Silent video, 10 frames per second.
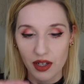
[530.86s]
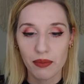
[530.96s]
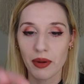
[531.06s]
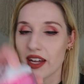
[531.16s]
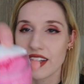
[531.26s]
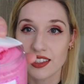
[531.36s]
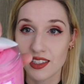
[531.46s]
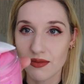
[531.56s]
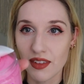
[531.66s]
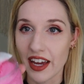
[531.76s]
but
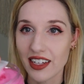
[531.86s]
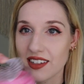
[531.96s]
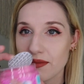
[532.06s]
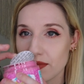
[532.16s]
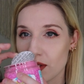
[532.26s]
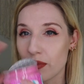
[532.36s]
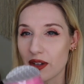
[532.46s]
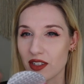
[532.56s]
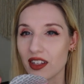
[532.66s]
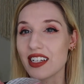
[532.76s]
it's like,
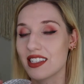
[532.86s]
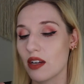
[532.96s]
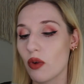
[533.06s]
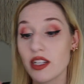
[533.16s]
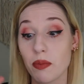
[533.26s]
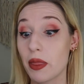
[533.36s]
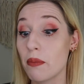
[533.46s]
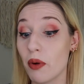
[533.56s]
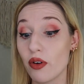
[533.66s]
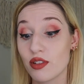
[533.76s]
compared to like scent wise, but they
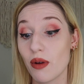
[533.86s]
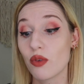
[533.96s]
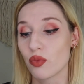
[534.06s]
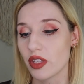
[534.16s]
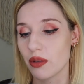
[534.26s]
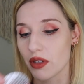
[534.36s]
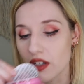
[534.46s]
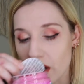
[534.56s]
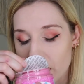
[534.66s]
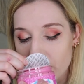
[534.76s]
both smell really,
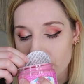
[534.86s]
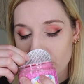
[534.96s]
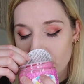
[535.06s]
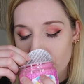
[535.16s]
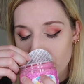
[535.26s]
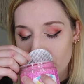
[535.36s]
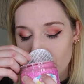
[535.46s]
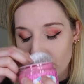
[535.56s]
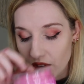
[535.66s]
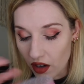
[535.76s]
really good.
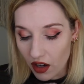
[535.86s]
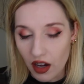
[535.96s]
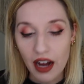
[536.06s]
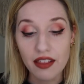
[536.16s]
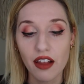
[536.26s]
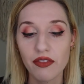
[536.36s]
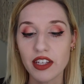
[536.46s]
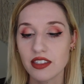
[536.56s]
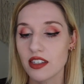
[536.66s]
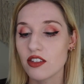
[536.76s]
Oh, I love
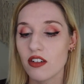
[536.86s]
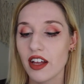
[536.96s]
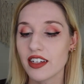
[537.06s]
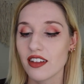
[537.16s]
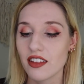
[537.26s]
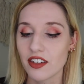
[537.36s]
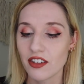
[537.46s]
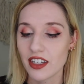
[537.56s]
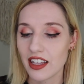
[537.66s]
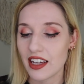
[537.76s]
these. These are like
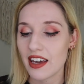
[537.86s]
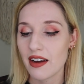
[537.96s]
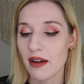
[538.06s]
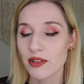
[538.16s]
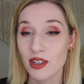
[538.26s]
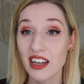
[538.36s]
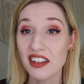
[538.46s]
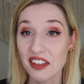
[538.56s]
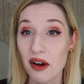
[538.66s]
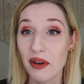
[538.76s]
literally, I was
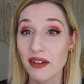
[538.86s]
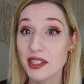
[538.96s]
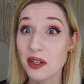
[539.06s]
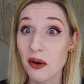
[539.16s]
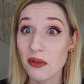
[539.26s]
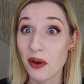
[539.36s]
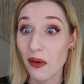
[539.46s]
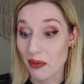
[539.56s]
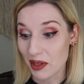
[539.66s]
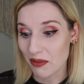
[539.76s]
getting low and I was like, oh no,
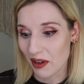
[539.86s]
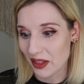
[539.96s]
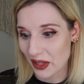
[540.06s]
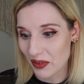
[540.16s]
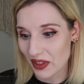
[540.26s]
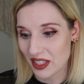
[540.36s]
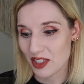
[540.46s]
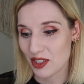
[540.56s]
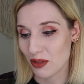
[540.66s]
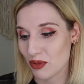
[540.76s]
I'm gonna run low on
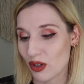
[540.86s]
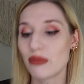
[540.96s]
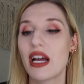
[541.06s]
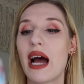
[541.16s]
these soap scrubs.